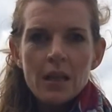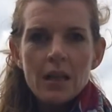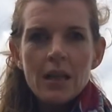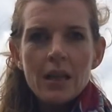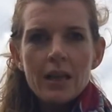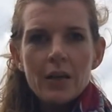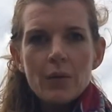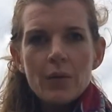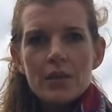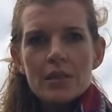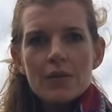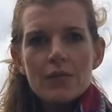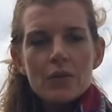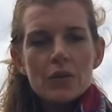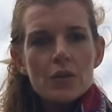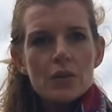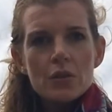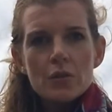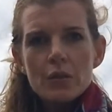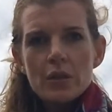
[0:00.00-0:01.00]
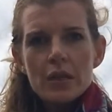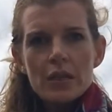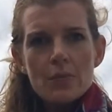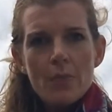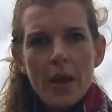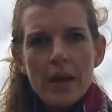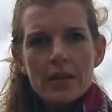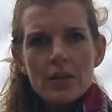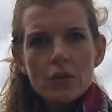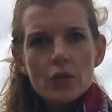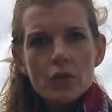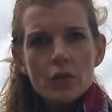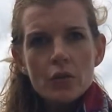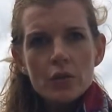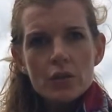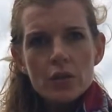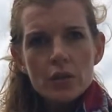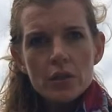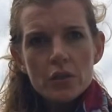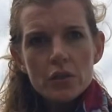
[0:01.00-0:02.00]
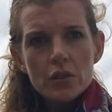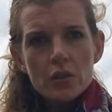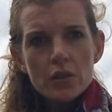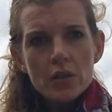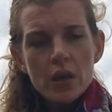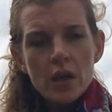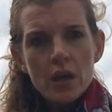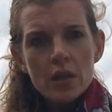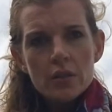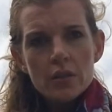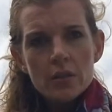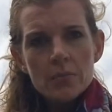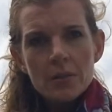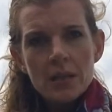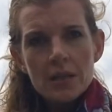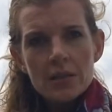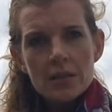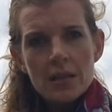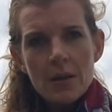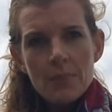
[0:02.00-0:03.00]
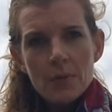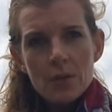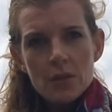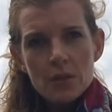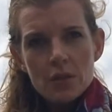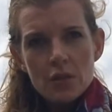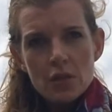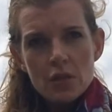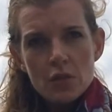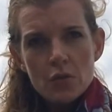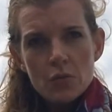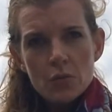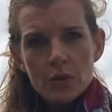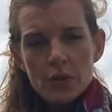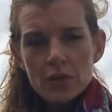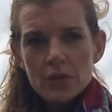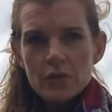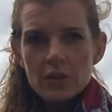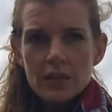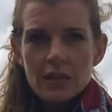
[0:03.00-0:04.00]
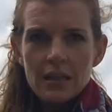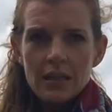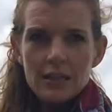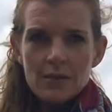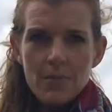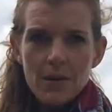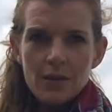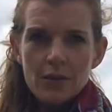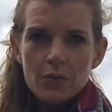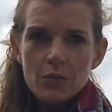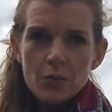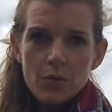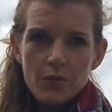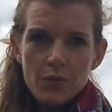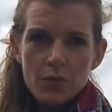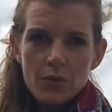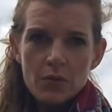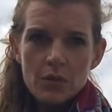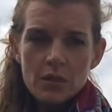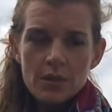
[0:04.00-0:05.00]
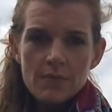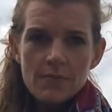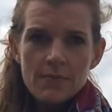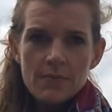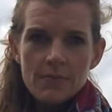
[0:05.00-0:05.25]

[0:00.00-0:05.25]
Likewise, if you just do an independent Google search on Terminator Zappers, you will see independent reviews.